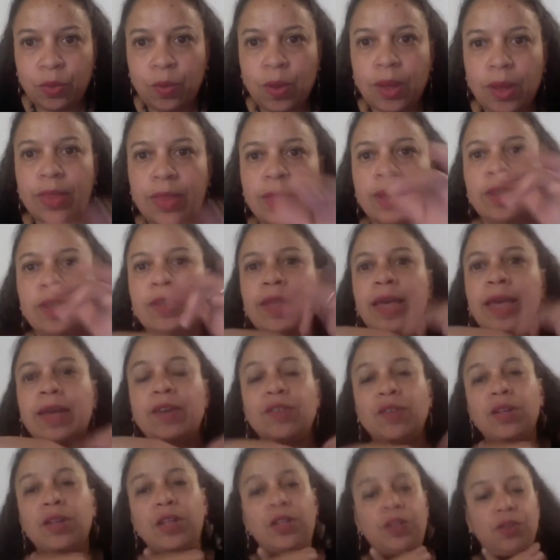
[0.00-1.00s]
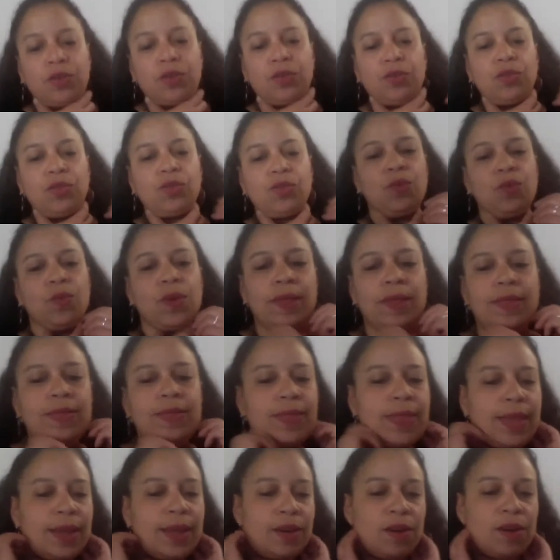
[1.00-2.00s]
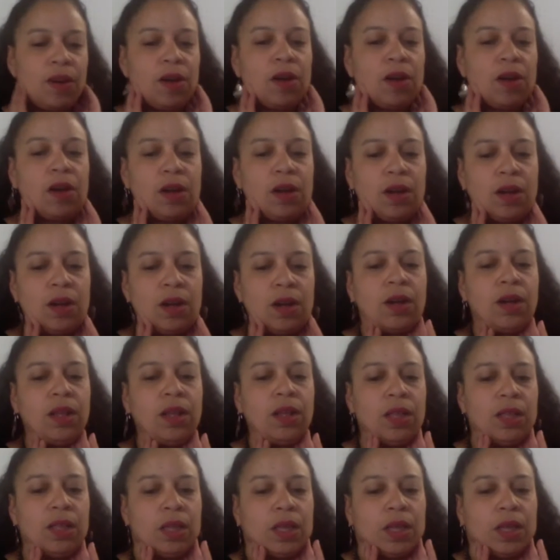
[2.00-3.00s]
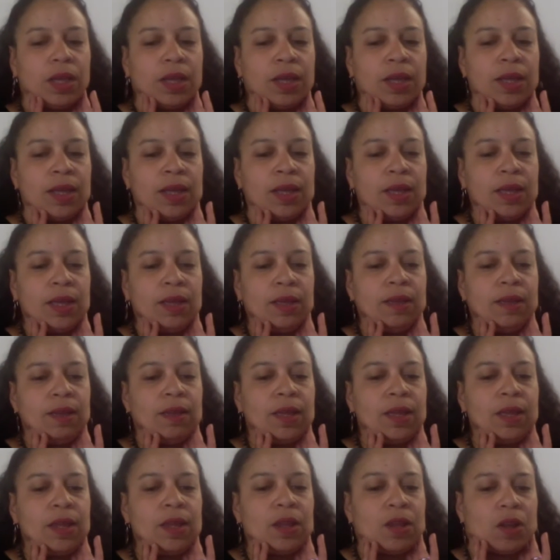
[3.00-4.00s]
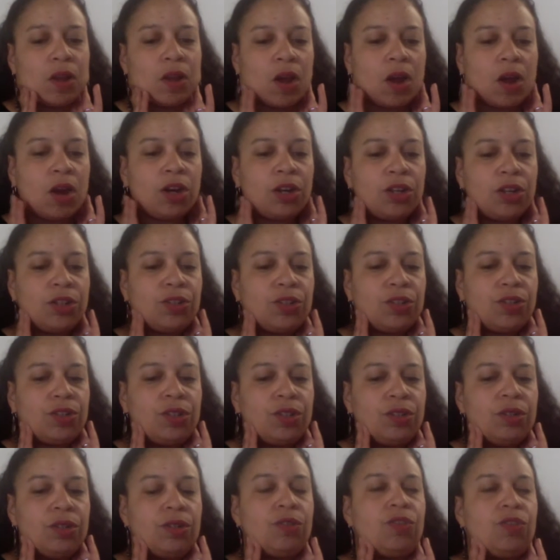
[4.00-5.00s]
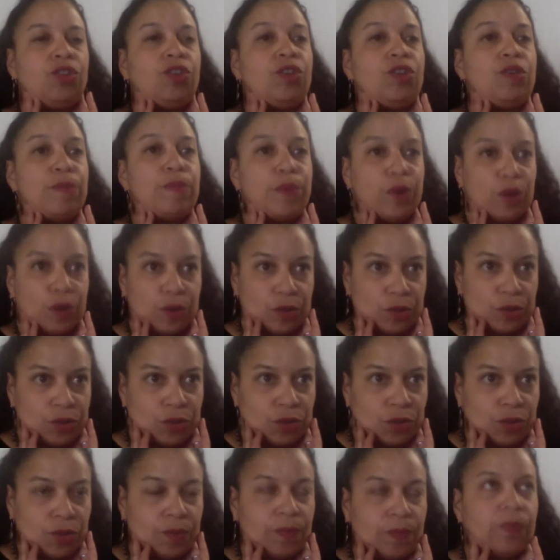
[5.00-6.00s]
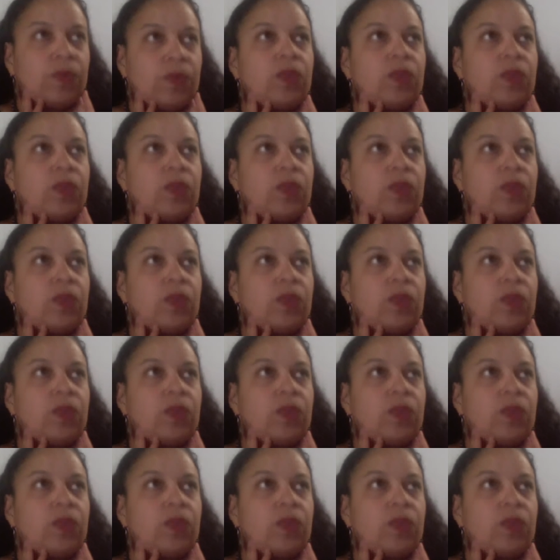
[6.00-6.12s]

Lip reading: that is actually used when there are enlarged tumors